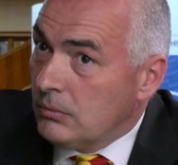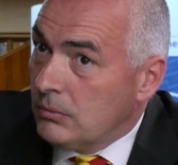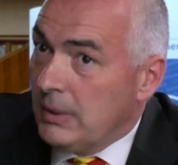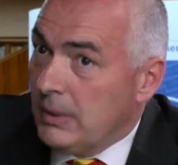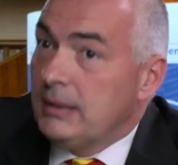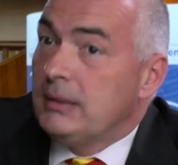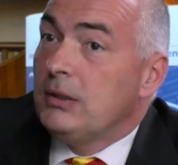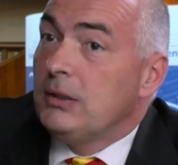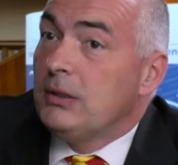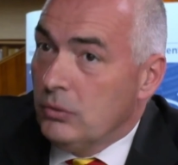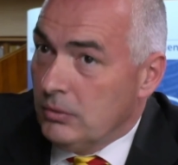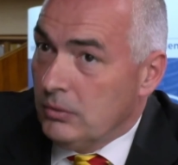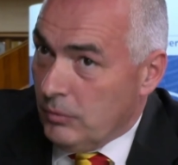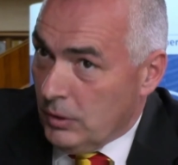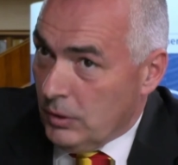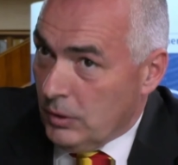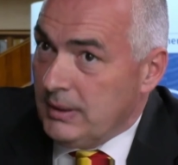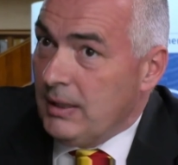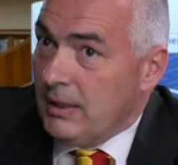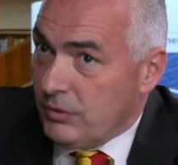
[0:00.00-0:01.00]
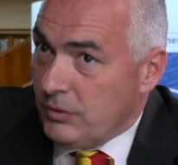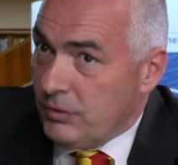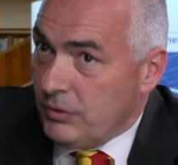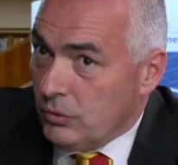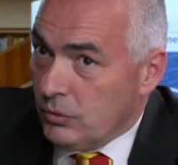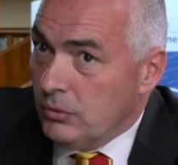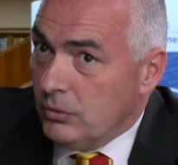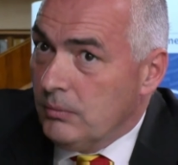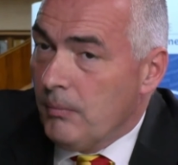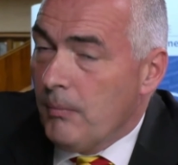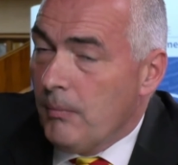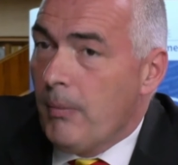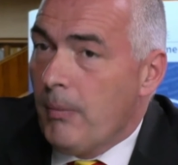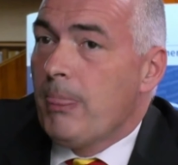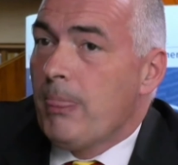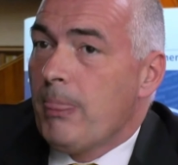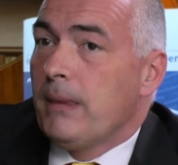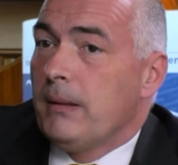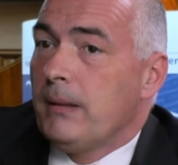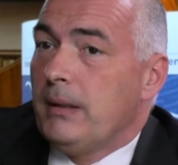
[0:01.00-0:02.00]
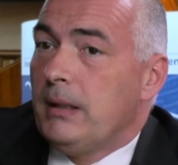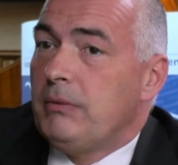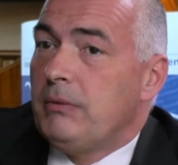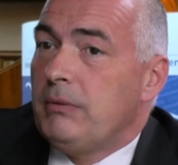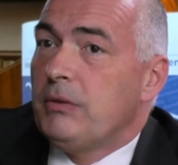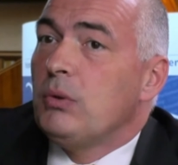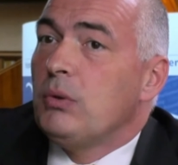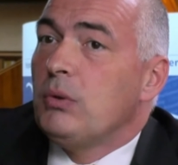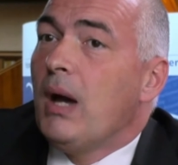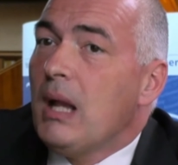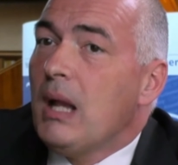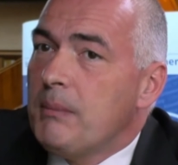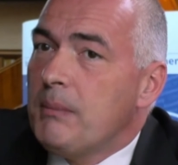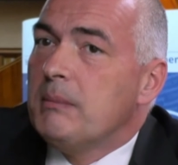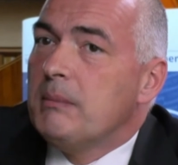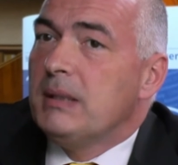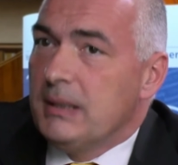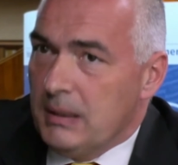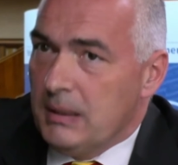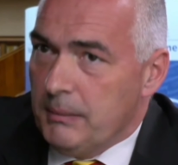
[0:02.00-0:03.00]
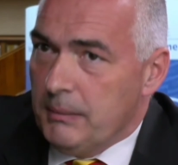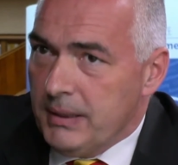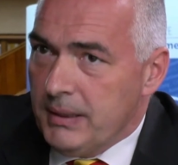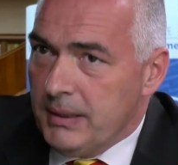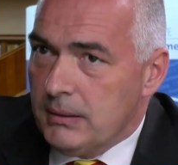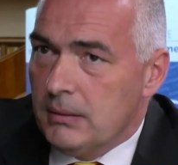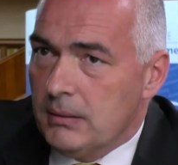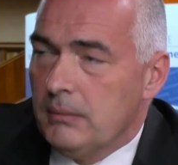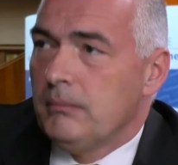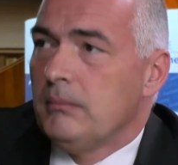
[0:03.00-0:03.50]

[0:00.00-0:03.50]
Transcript: and he do what he have to do, and we have to help him a little bit,